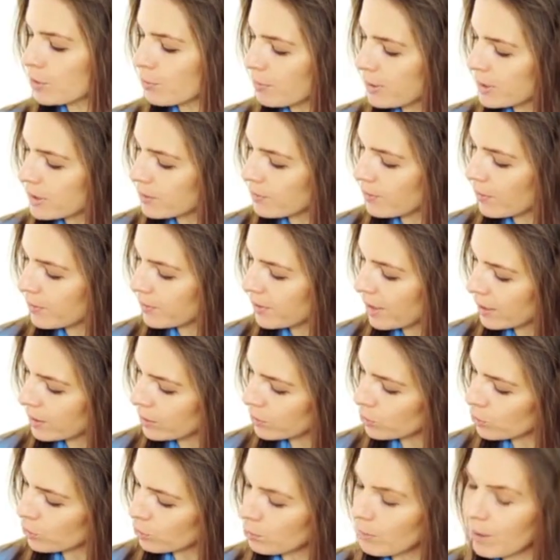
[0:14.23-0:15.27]
People with
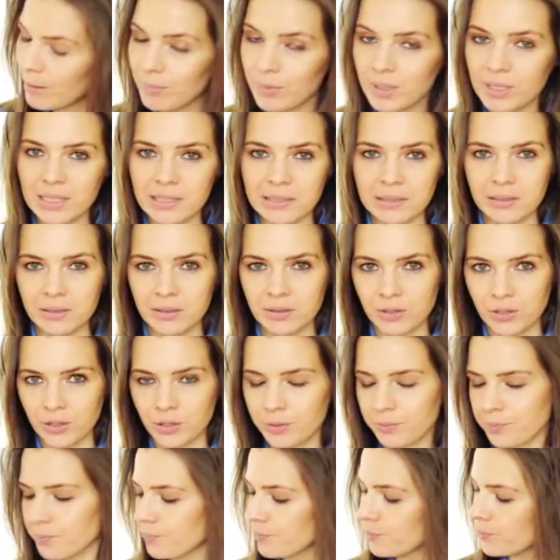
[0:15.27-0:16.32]
kidney failure
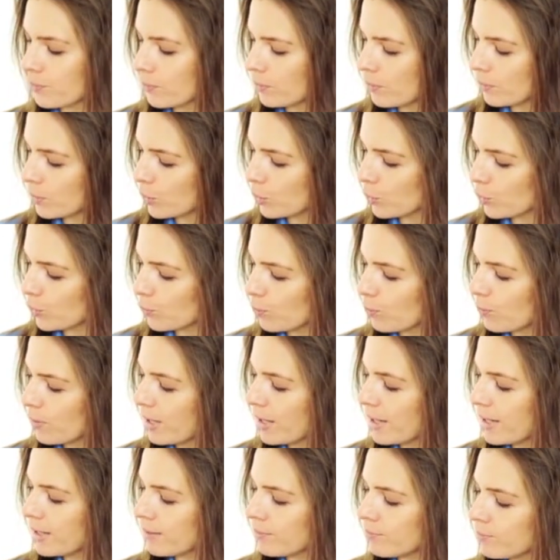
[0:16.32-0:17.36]
usually need
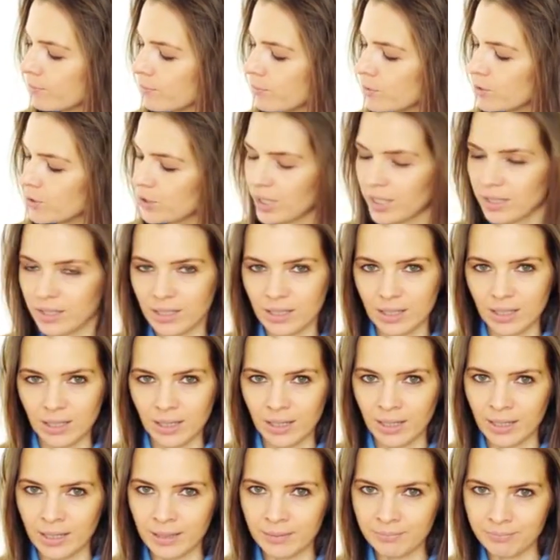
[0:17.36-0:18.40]
dialysis
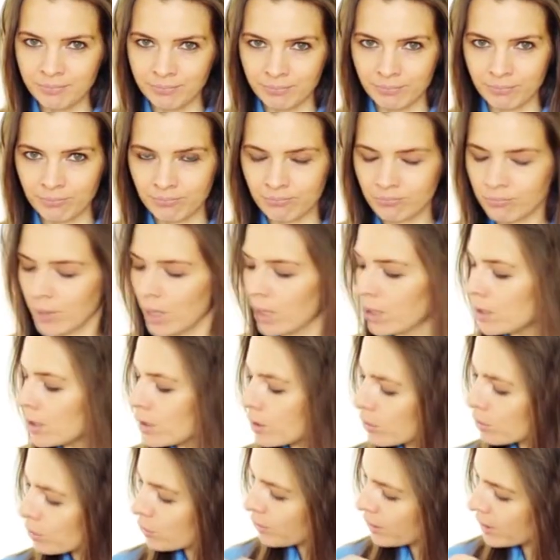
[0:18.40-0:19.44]
or a kidney
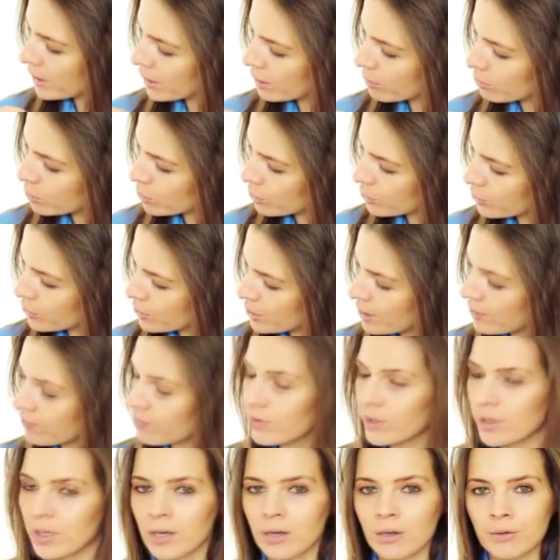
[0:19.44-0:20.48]
transplant to stay
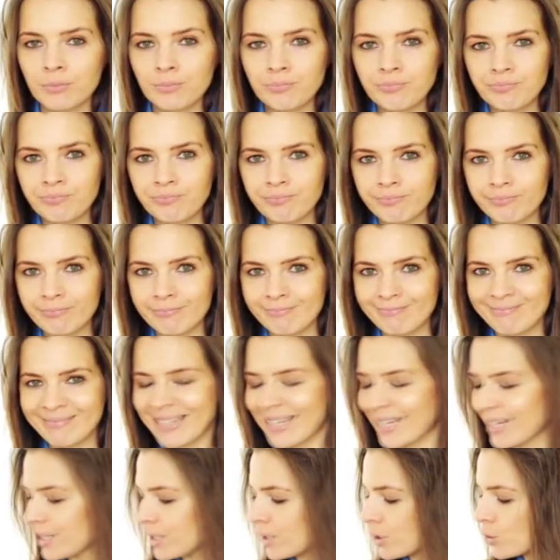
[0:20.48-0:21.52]
alive,
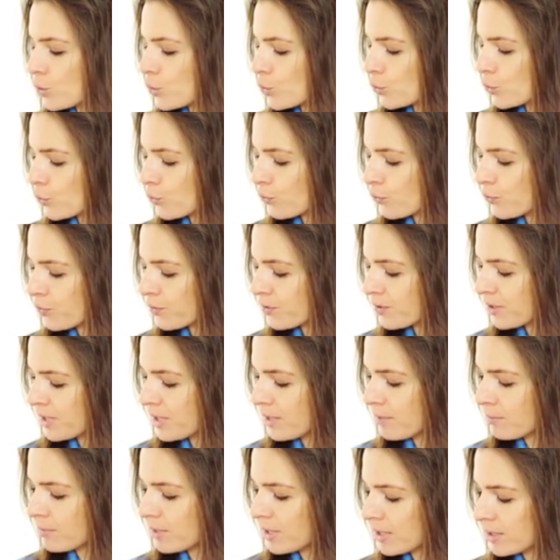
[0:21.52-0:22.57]
because their kidneys
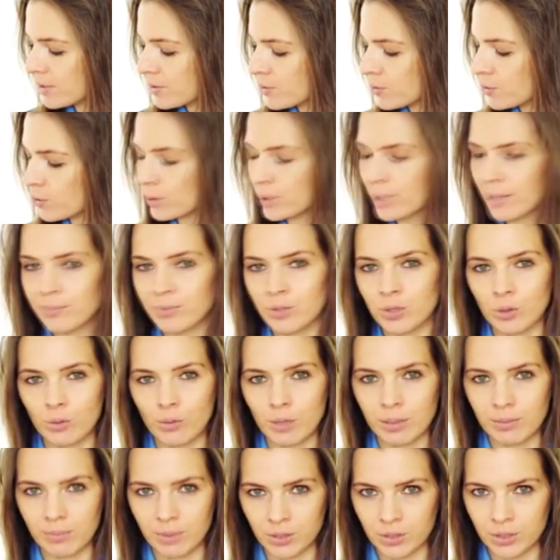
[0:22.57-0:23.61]
only function at
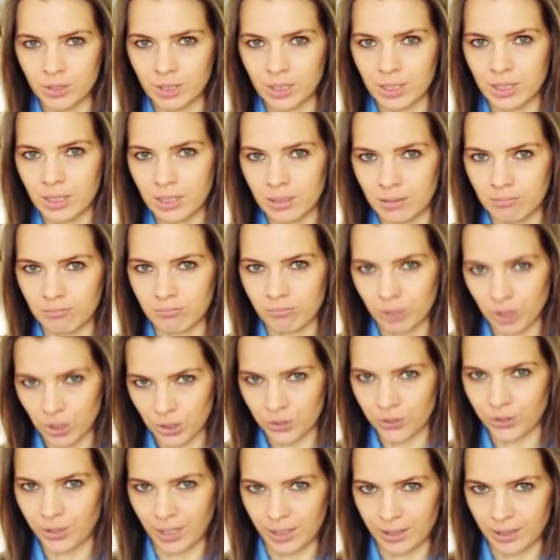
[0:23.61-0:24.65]
ten to fifteen
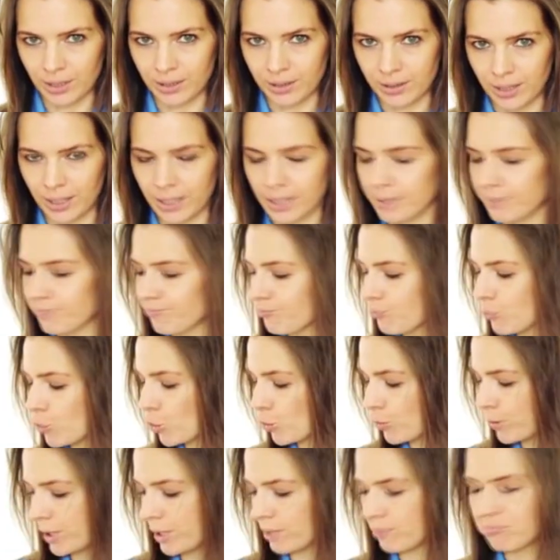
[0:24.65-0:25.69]
percent of
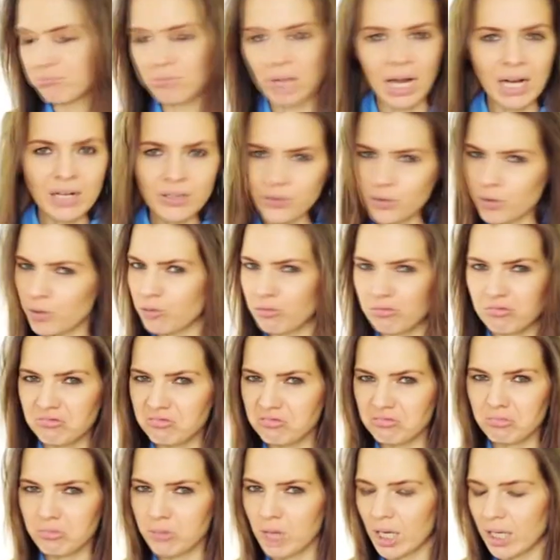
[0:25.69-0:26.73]
their normal
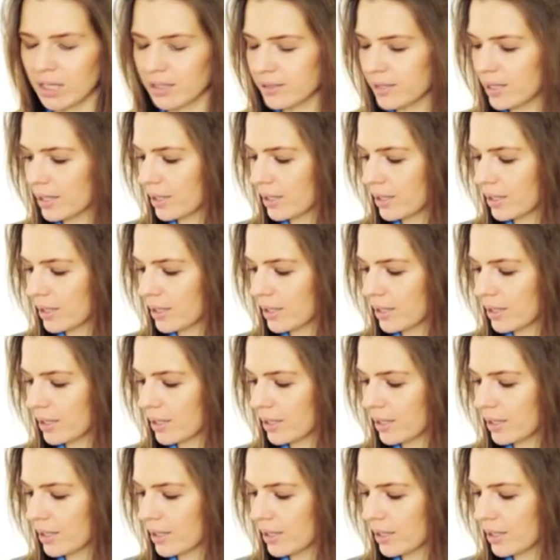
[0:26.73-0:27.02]
capacity.